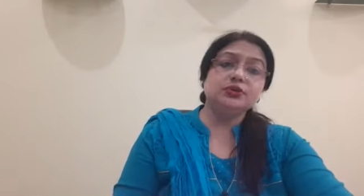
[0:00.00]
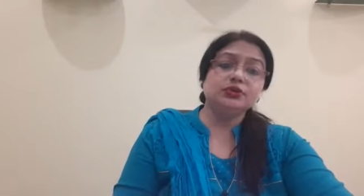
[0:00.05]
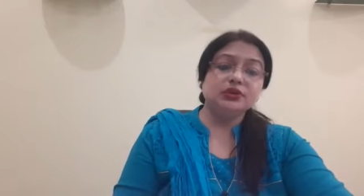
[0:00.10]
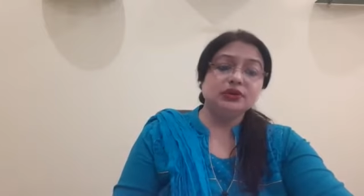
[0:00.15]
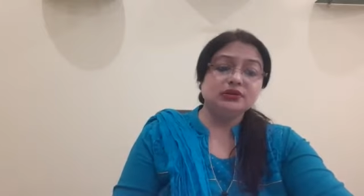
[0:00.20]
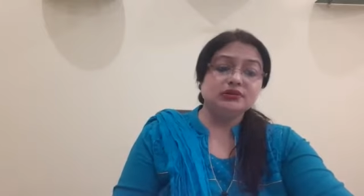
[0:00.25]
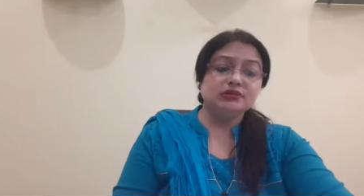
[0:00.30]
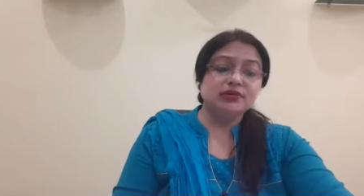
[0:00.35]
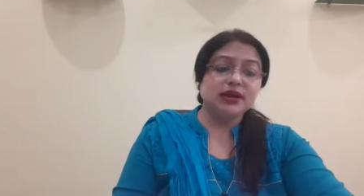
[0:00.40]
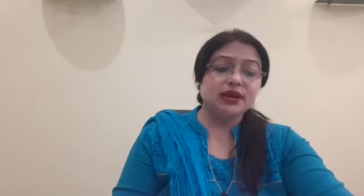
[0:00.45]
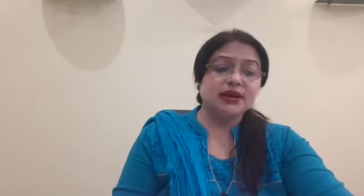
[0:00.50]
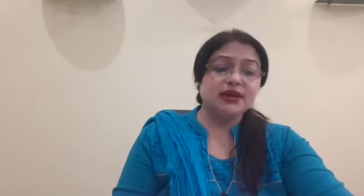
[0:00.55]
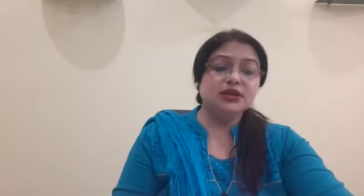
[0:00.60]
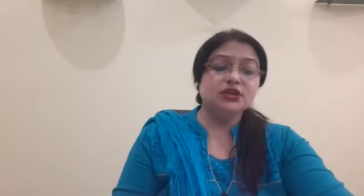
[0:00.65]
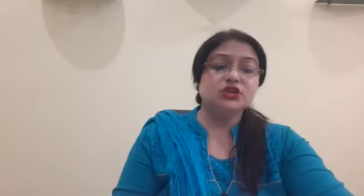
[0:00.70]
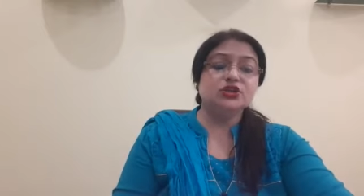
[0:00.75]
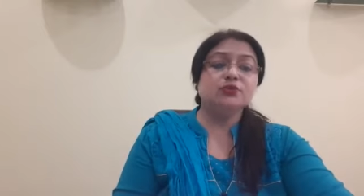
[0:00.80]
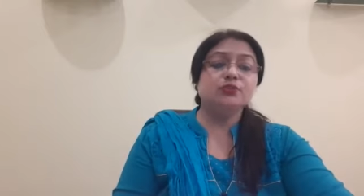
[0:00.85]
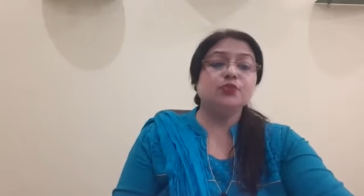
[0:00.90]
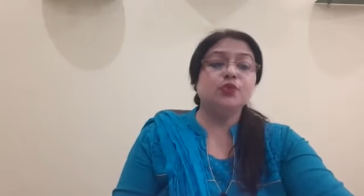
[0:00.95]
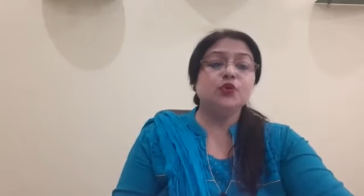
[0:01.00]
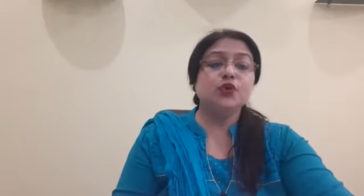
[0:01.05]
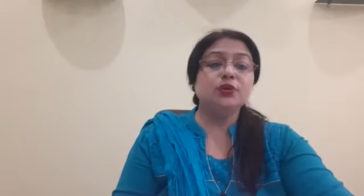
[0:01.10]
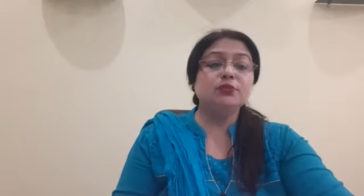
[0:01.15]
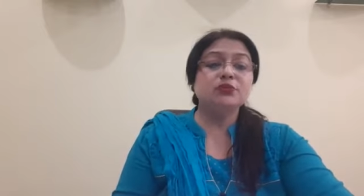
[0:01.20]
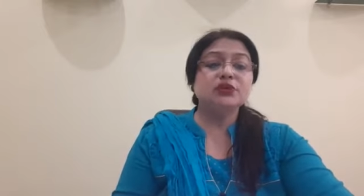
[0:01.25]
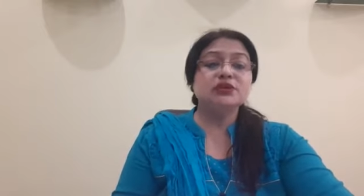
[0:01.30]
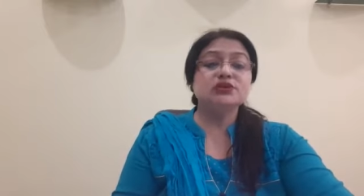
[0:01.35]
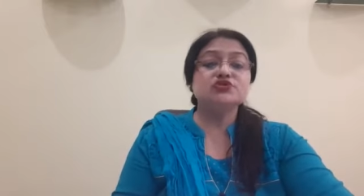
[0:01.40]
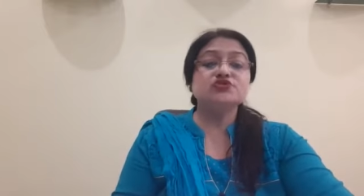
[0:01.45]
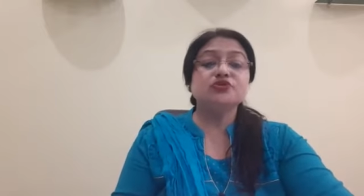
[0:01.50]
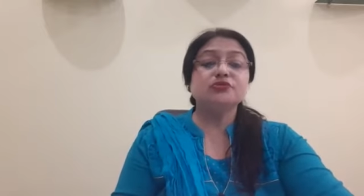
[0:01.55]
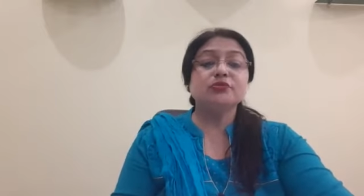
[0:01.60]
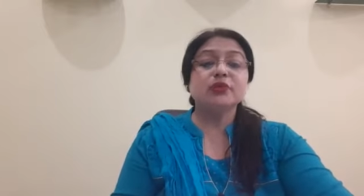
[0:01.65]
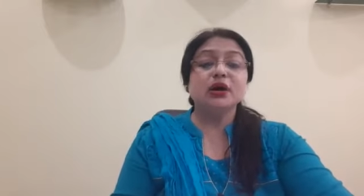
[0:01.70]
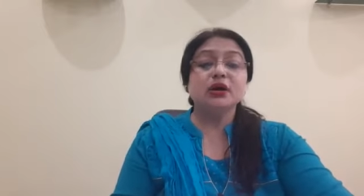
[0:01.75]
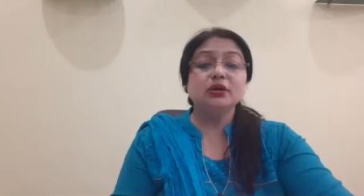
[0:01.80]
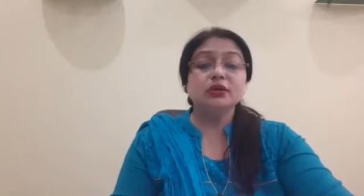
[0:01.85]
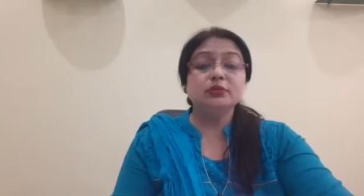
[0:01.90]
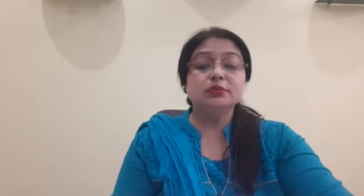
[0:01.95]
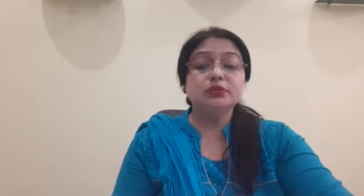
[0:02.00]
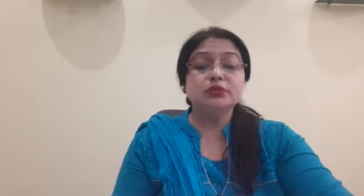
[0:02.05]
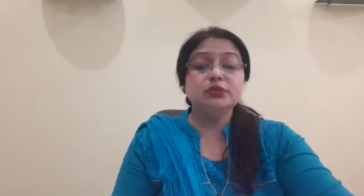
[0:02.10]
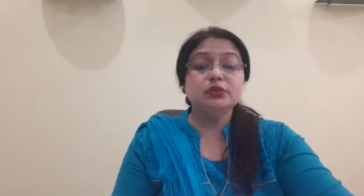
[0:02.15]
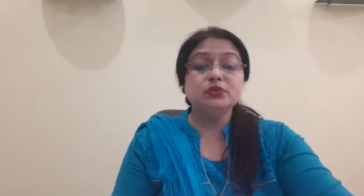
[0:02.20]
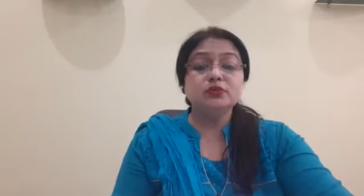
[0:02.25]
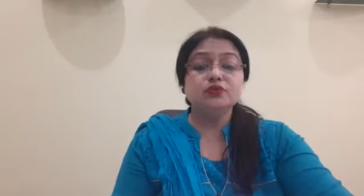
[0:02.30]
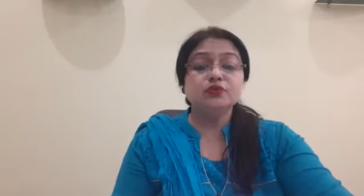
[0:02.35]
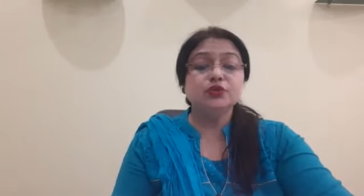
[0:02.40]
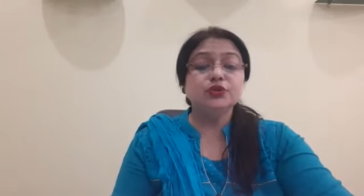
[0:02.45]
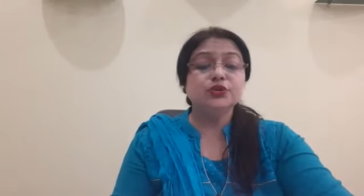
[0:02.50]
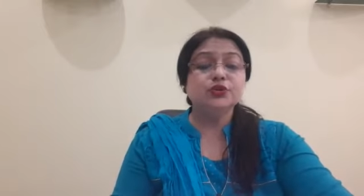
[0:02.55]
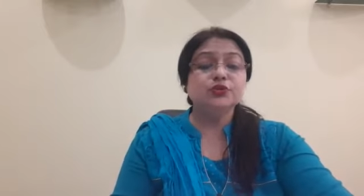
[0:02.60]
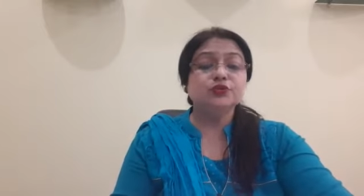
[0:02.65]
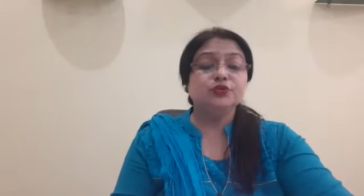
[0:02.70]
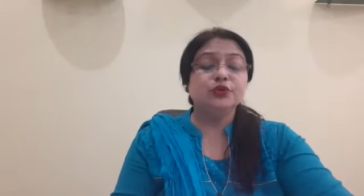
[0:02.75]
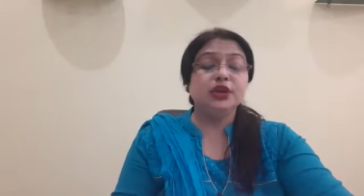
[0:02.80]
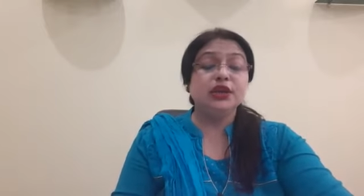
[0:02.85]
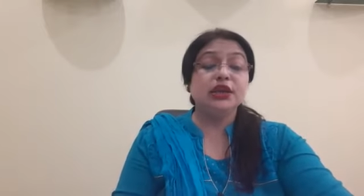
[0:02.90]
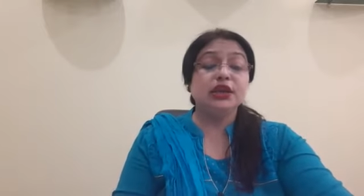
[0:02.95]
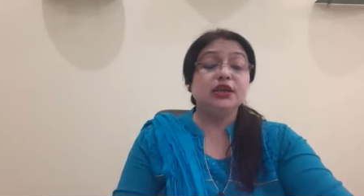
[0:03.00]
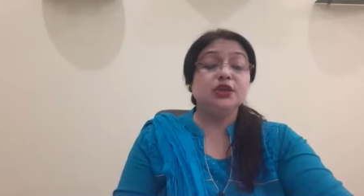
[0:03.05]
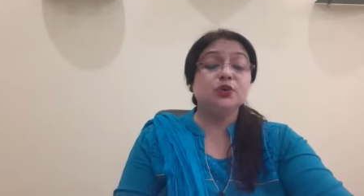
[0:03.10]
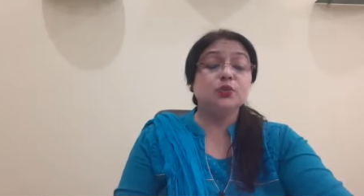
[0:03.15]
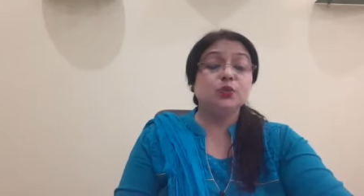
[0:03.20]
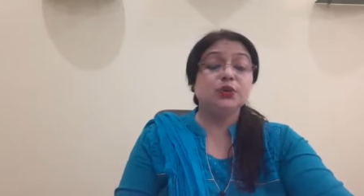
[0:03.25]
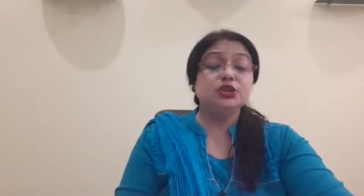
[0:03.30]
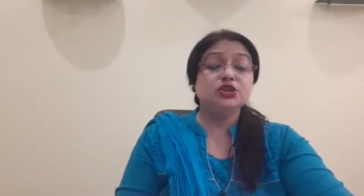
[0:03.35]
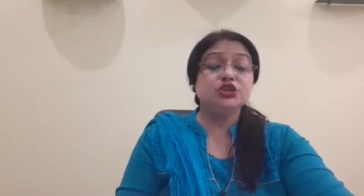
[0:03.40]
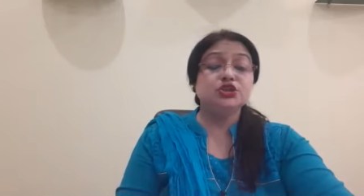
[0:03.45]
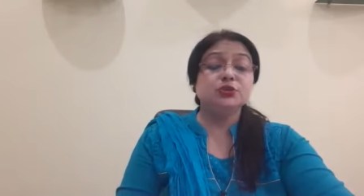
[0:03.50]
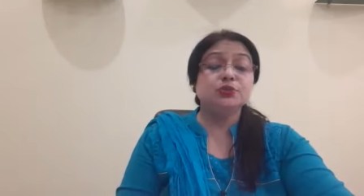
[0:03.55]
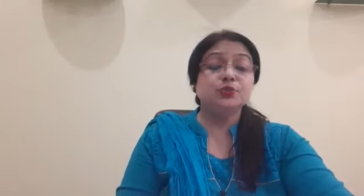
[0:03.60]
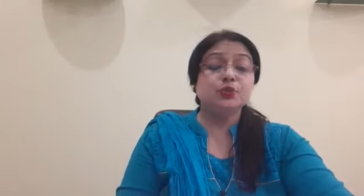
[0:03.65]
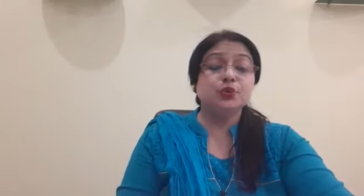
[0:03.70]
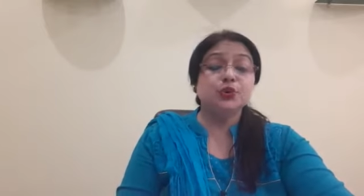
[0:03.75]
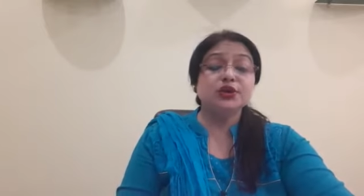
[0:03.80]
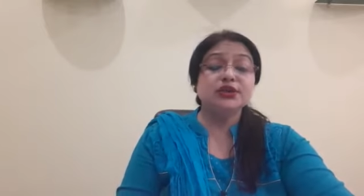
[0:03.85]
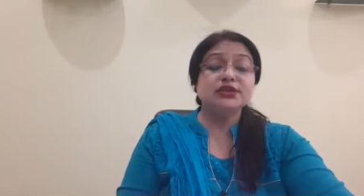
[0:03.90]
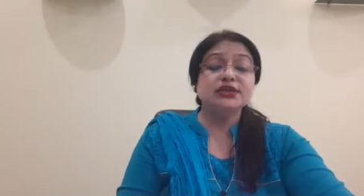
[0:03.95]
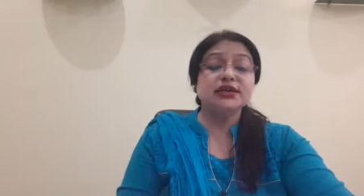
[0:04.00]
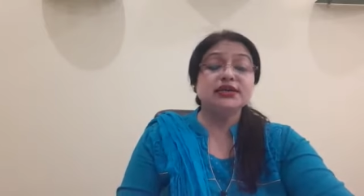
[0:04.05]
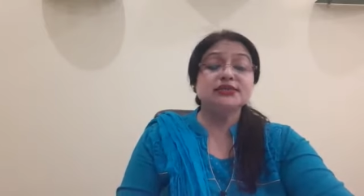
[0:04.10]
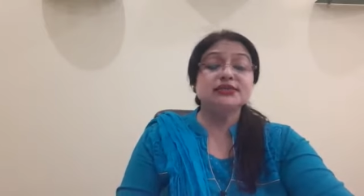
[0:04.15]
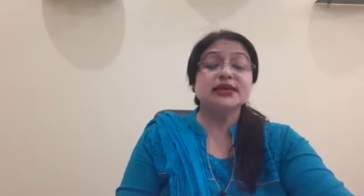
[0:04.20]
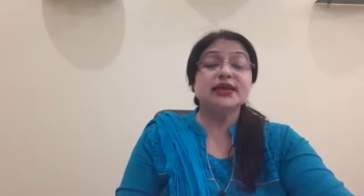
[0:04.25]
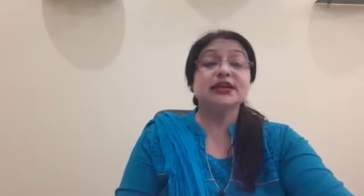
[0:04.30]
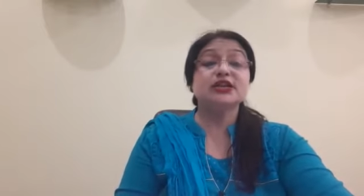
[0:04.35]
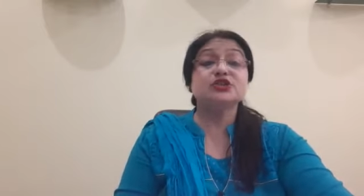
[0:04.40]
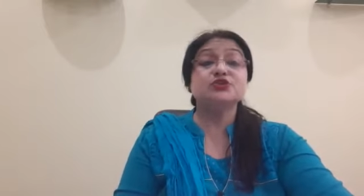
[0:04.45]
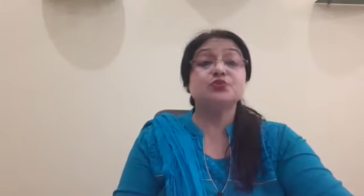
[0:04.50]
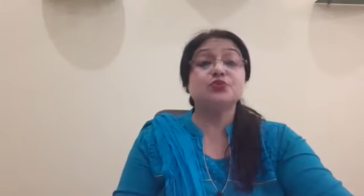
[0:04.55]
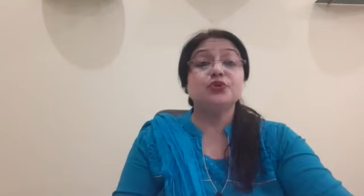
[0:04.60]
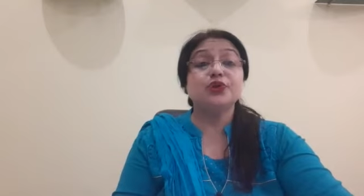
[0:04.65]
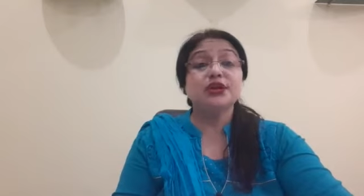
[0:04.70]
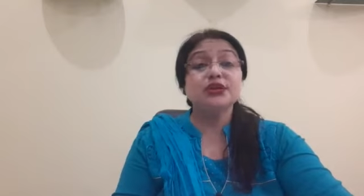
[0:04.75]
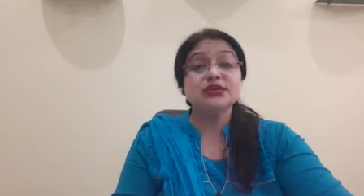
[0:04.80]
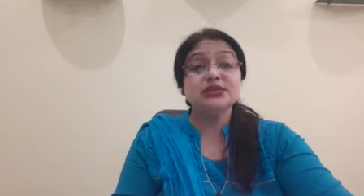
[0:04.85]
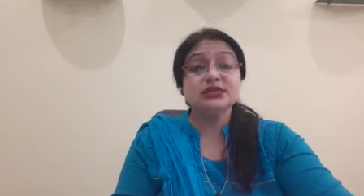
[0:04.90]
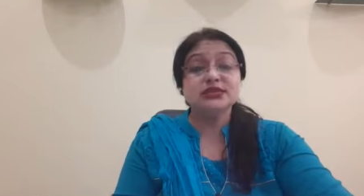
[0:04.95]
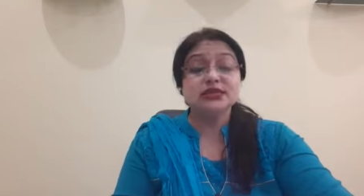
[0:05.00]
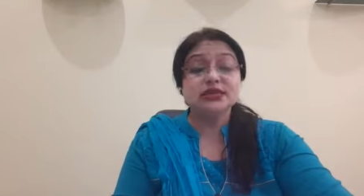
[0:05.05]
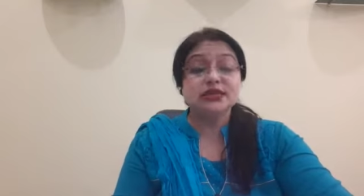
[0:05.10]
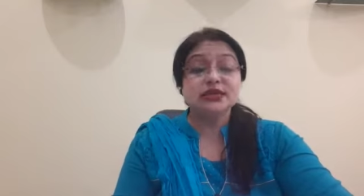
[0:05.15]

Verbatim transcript: you can write, the poem is remarkable for the way in which the poet has expressed